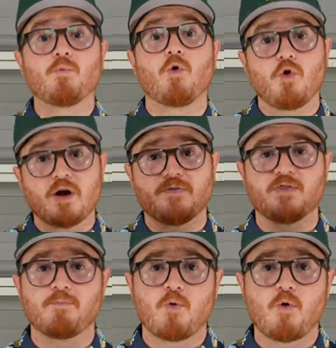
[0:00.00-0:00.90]
We'll look at
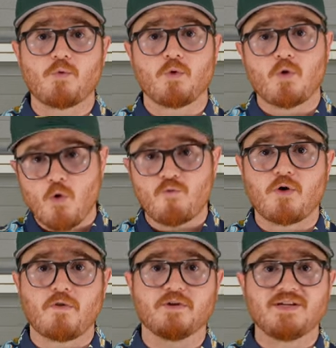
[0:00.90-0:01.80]
the board, we'll go over
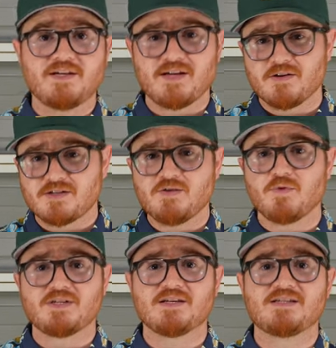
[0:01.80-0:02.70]
all the details, see
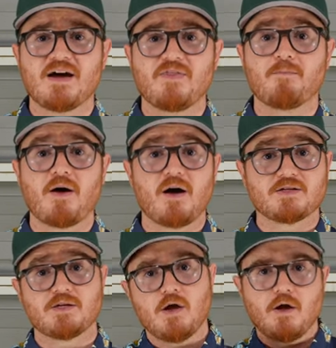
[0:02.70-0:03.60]
what's inside the box,